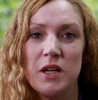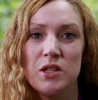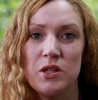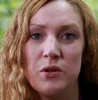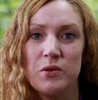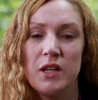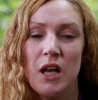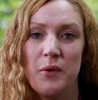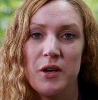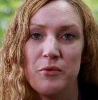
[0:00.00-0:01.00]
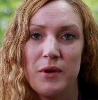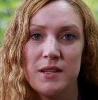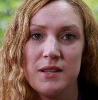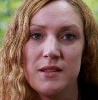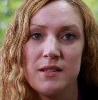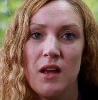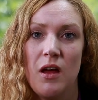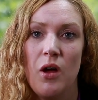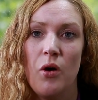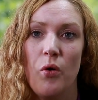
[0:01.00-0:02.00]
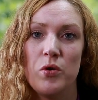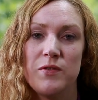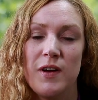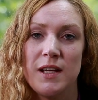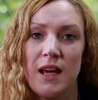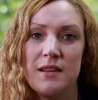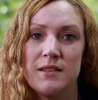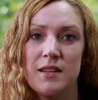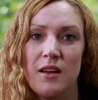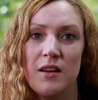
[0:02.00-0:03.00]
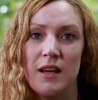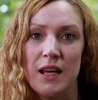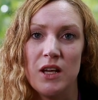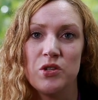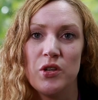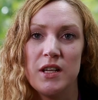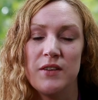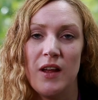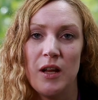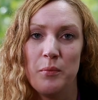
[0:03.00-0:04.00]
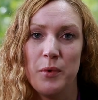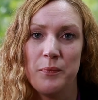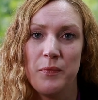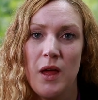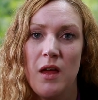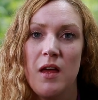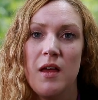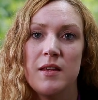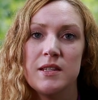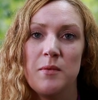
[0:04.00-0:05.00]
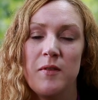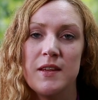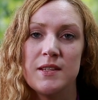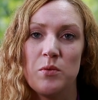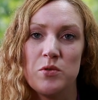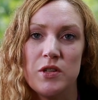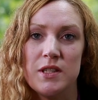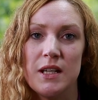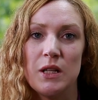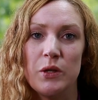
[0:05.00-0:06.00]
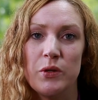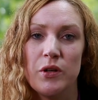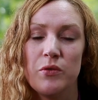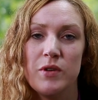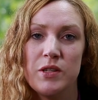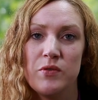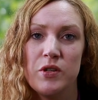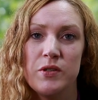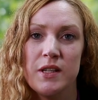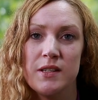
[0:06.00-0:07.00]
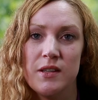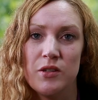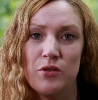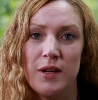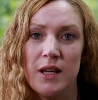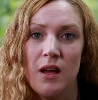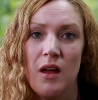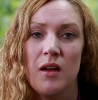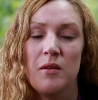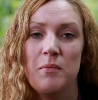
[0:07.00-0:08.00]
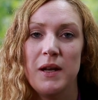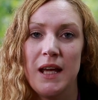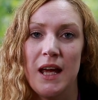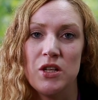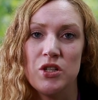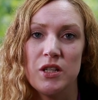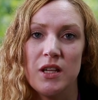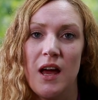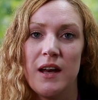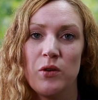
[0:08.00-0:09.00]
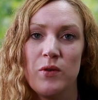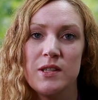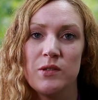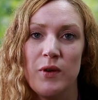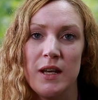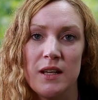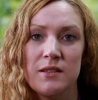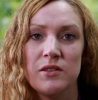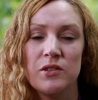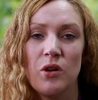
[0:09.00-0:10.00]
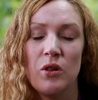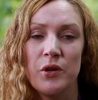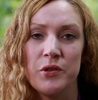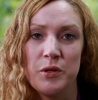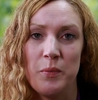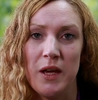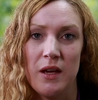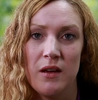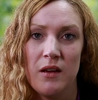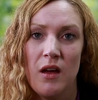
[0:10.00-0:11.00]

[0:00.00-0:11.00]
we can do to lower your risks or to find a cancer early should it develop. Some of these options include risk-reducing surgery, medication, and increased screening such as colonoscopy.